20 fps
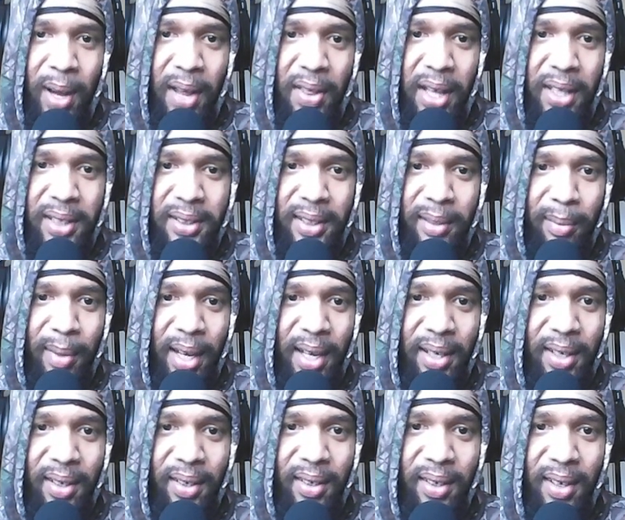Well, that doesn't
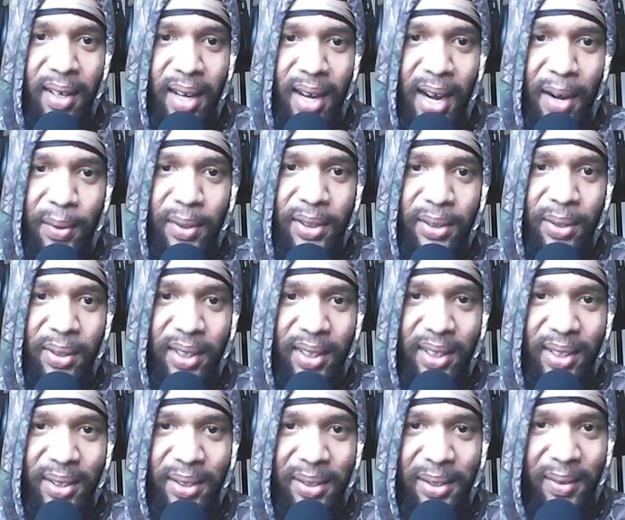matter. I was going
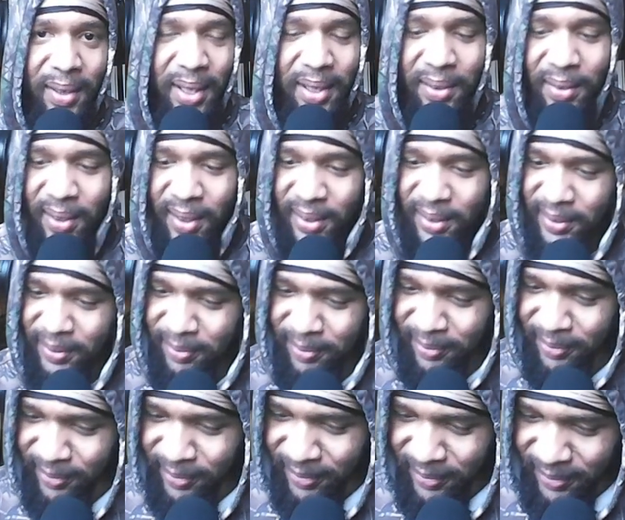to kill you anyways.